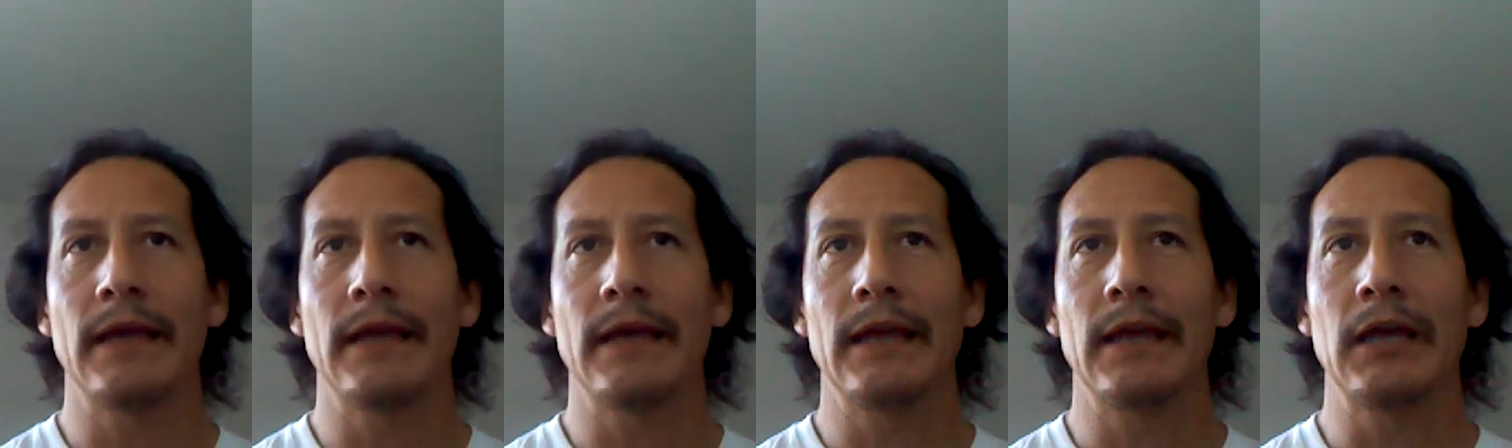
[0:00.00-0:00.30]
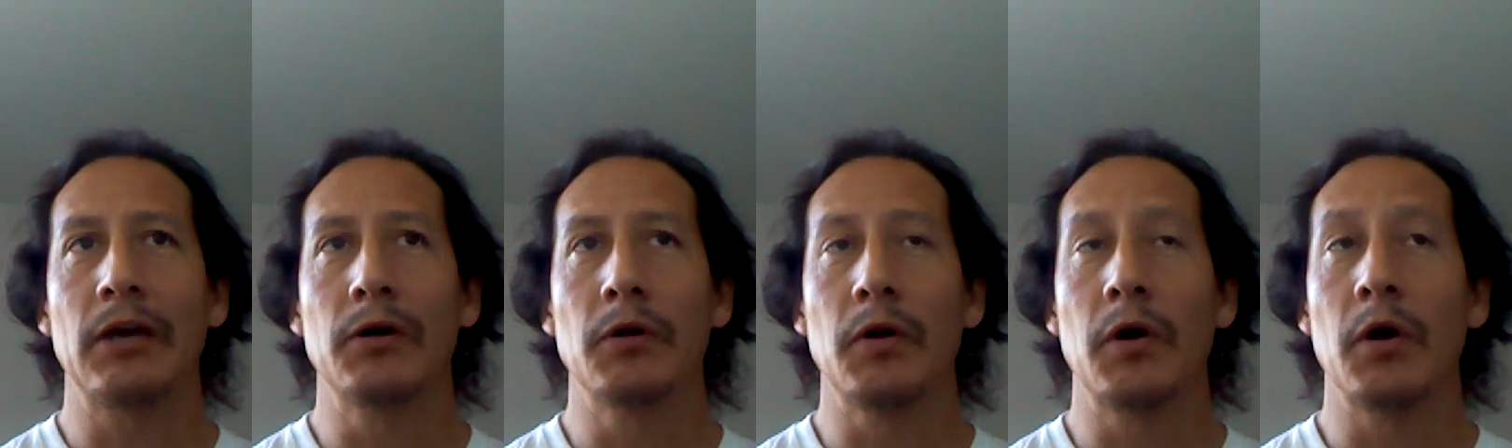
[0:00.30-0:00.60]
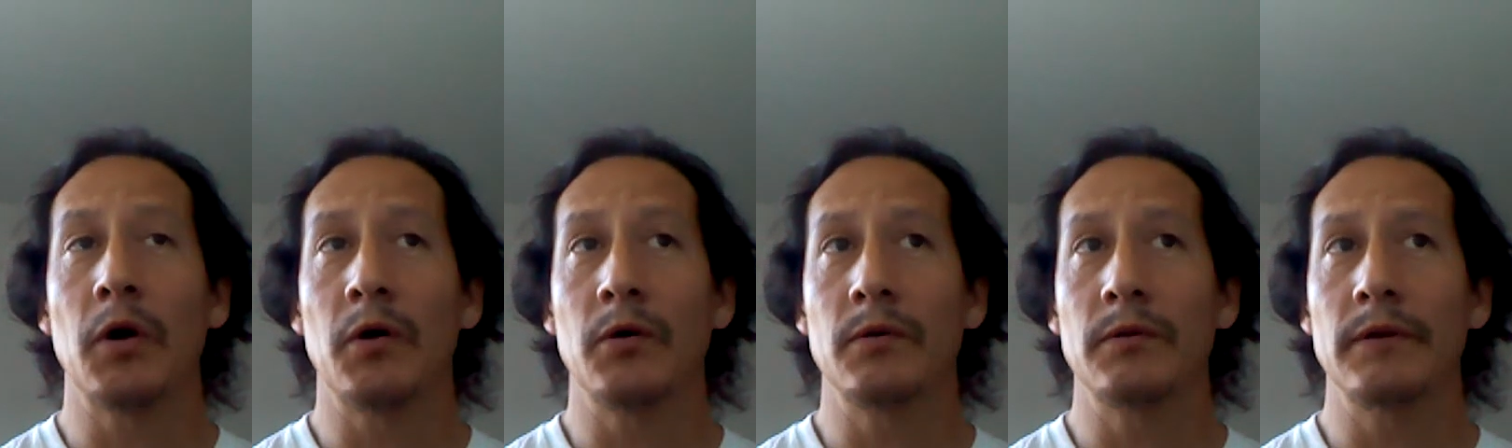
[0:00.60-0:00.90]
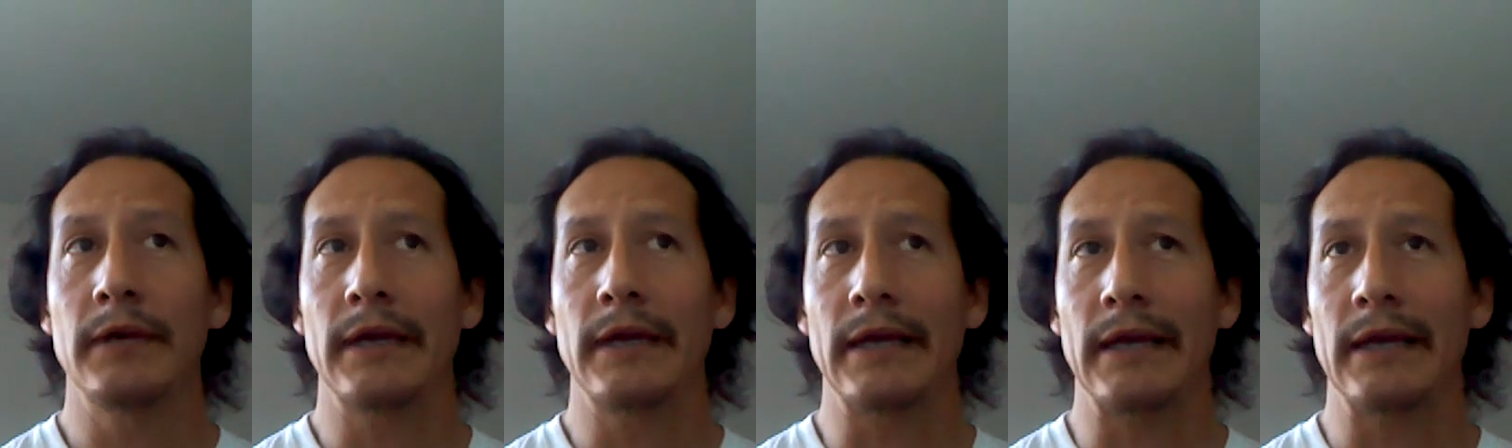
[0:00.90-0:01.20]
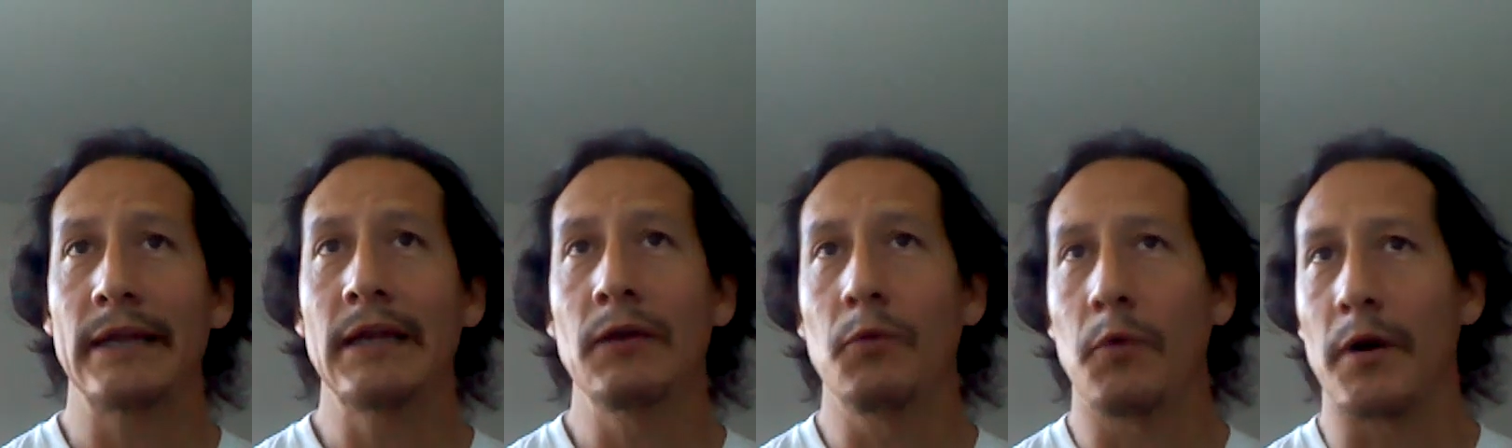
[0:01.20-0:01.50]
it could go
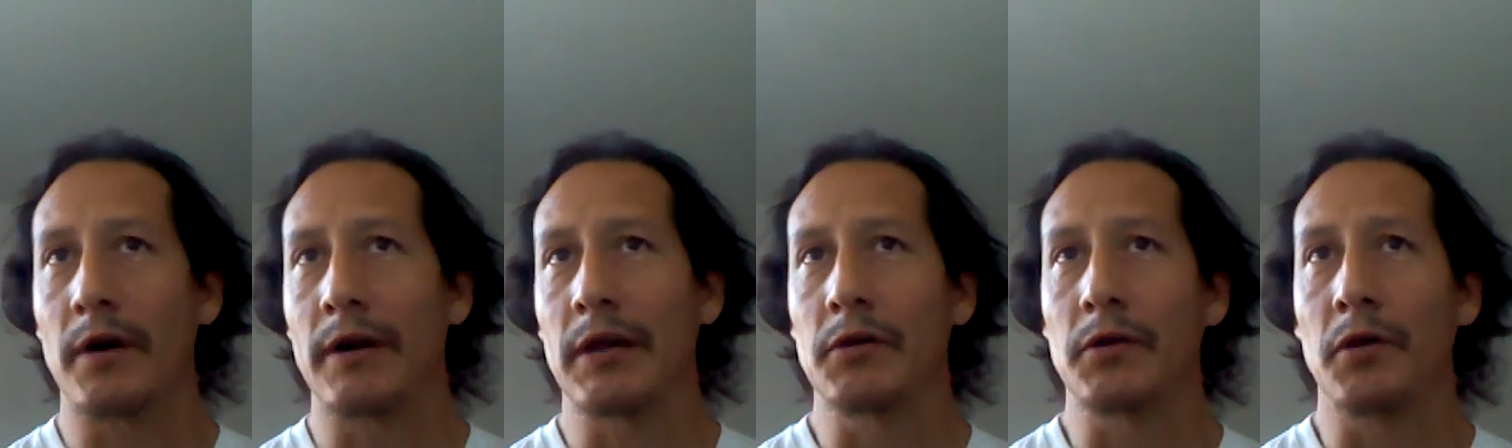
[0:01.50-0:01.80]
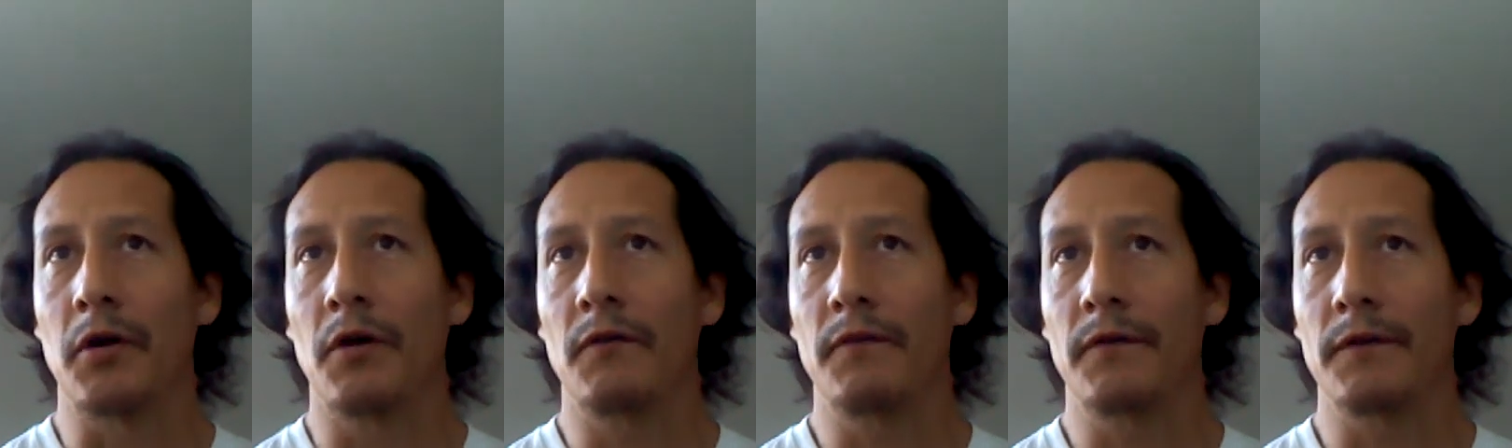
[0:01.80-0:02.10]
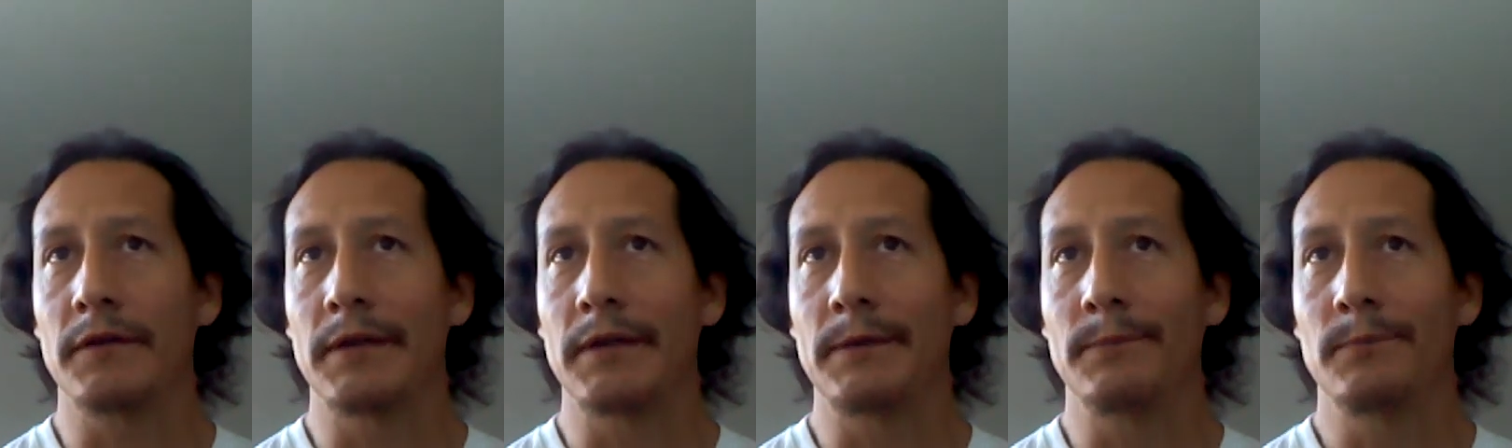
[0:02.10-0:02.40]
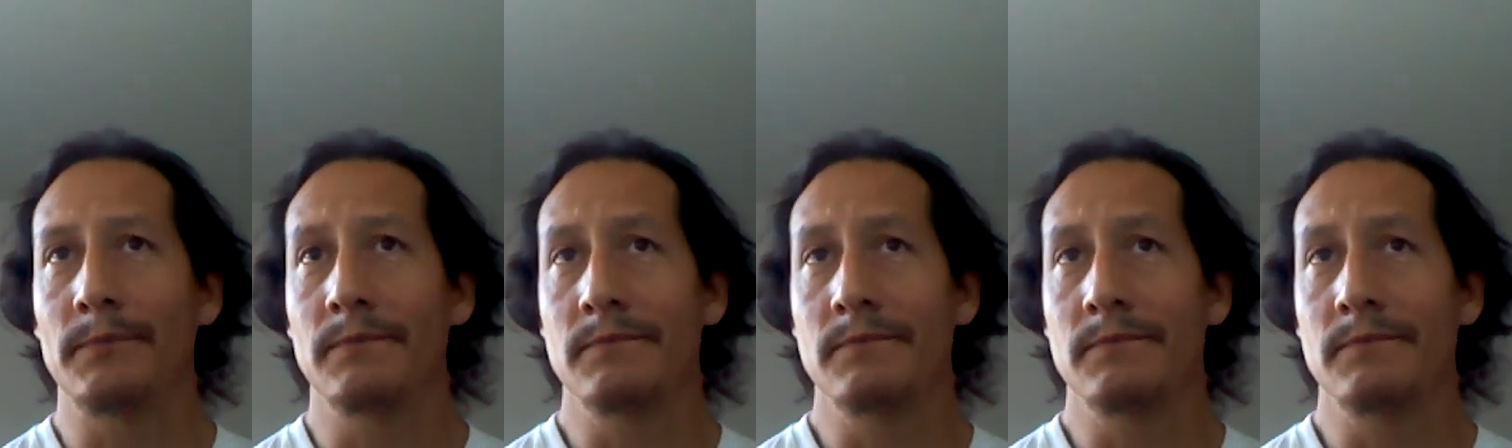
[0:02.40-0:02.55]
anywhere, it could go from the